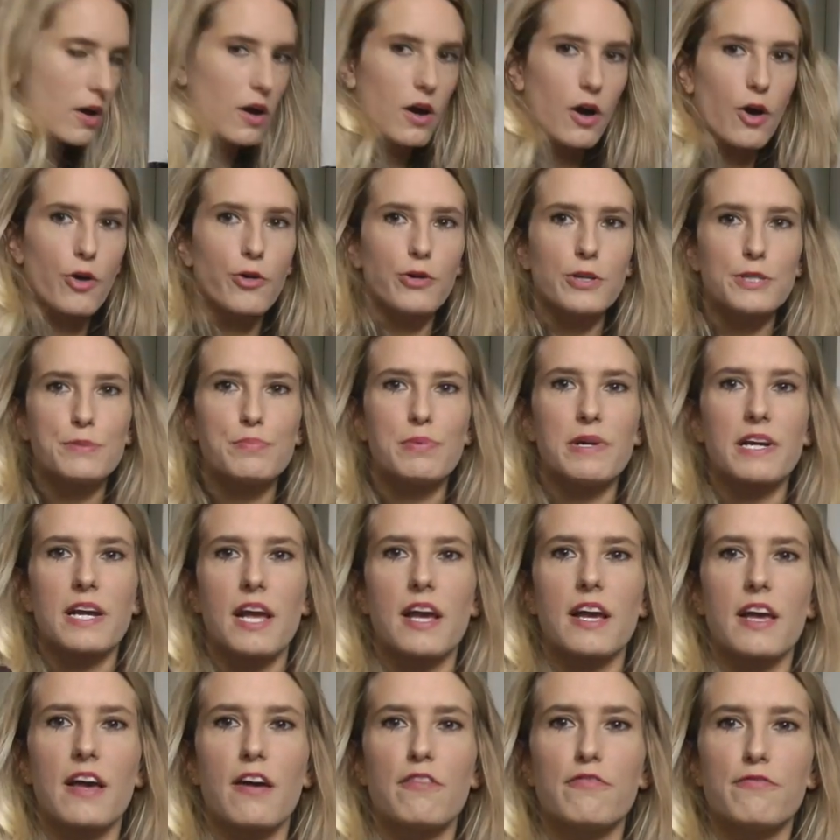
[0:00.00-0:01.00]
I always bring
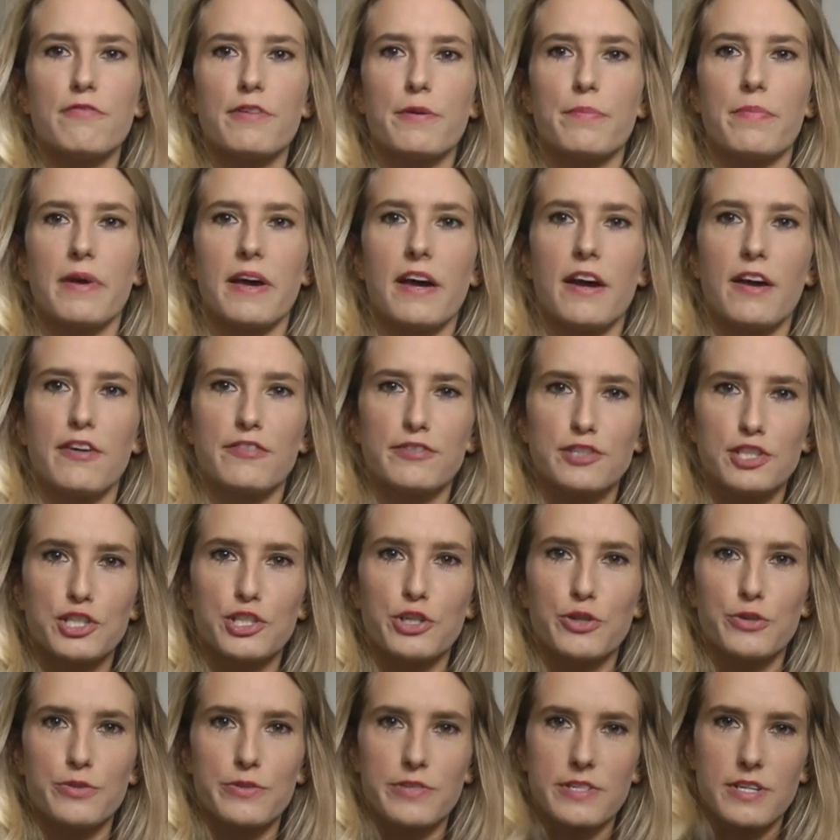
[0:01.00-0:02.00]
a comfy pair of
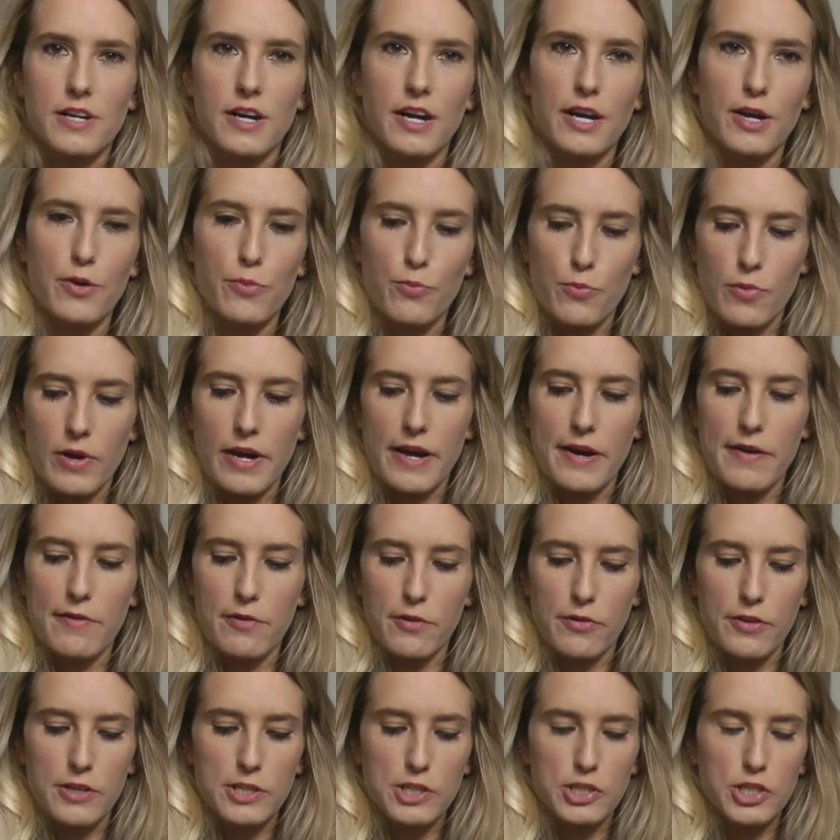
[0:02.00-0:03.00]
shoes that I can wear
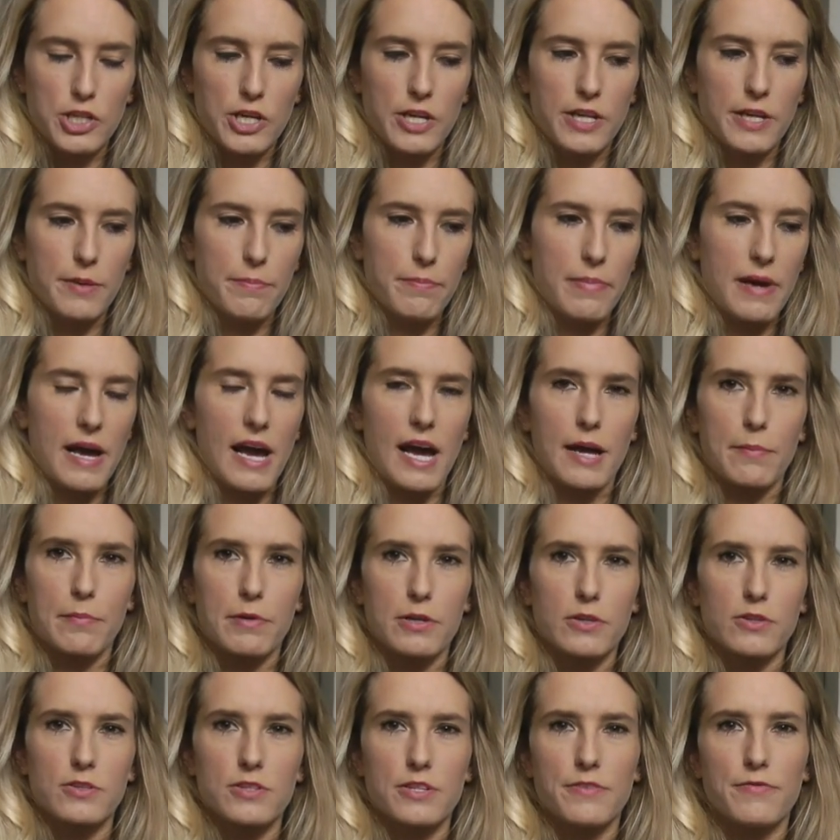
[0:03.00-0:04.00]
on the journey back,
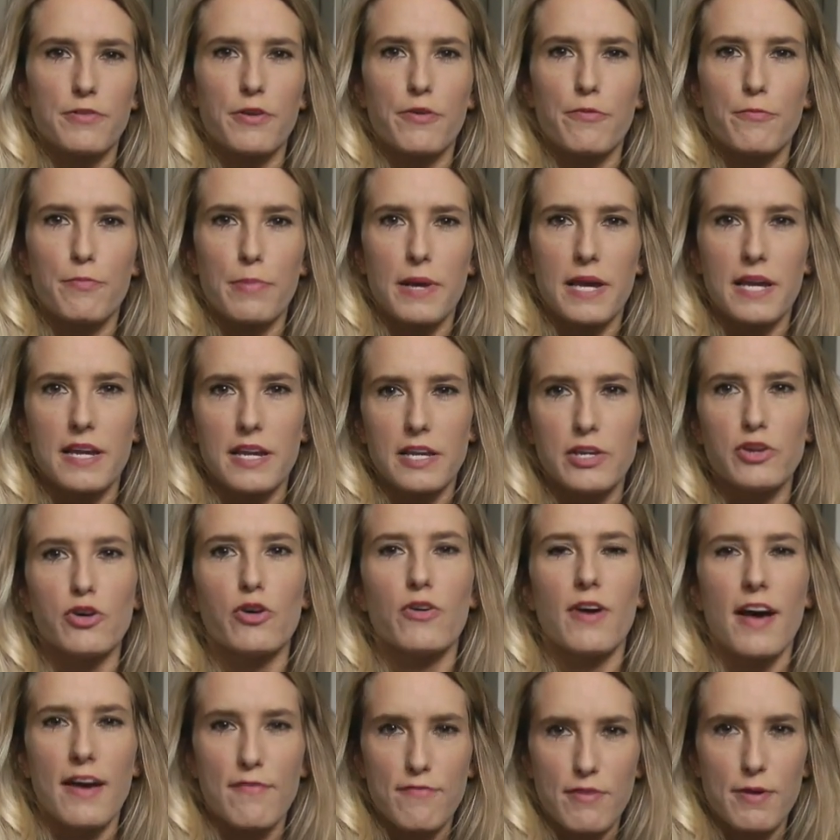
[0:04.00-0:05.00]
because if you've been in
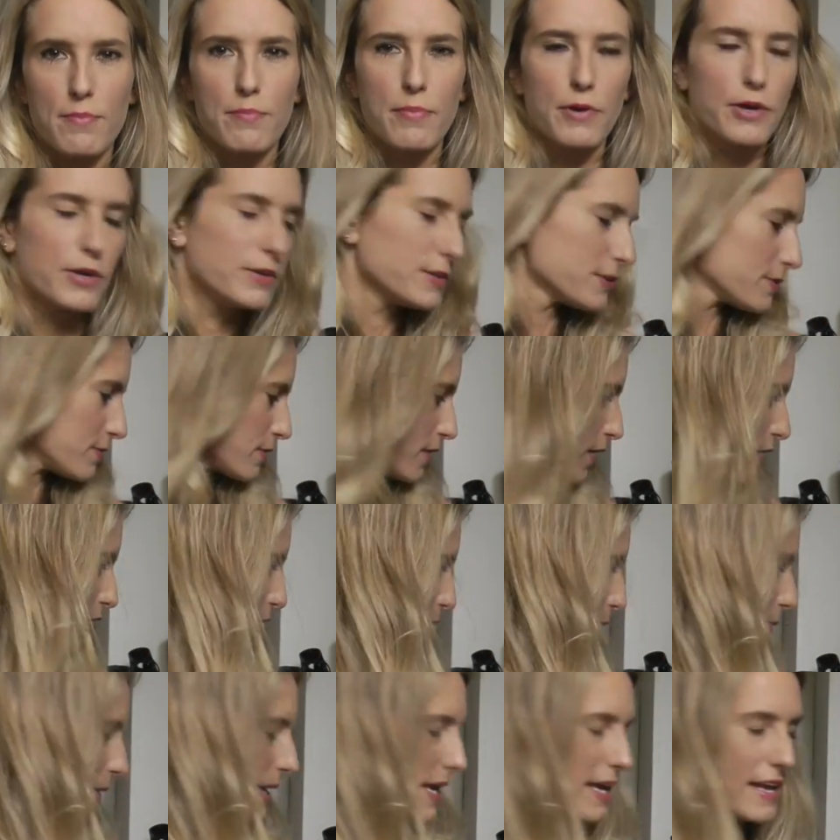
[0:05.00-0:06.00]
your heavy boots for the
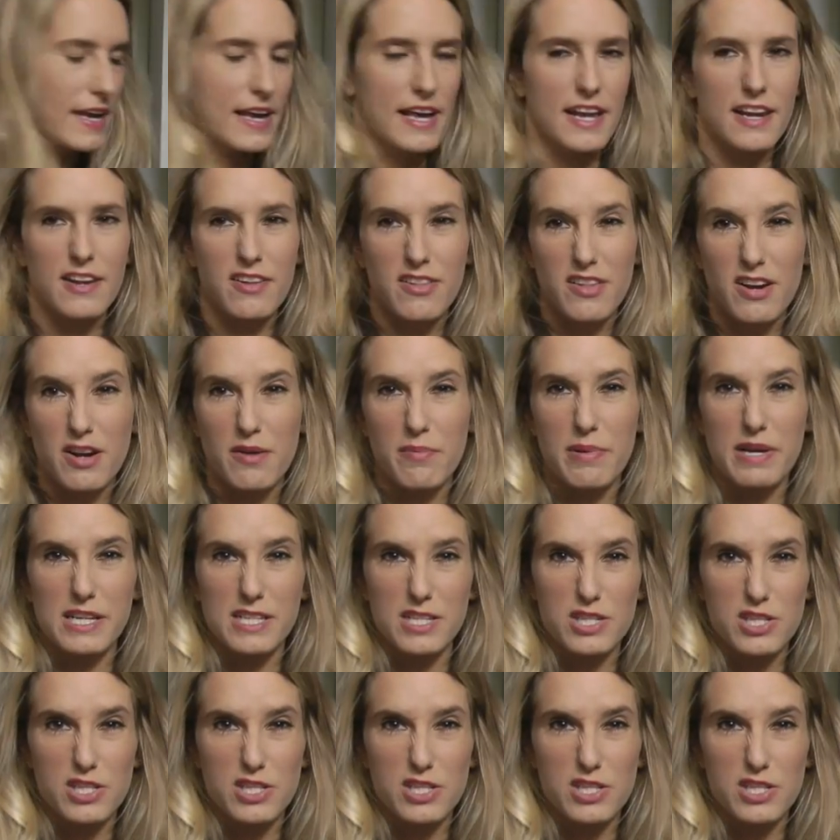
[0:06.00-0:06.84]
whole weekend, they're a bit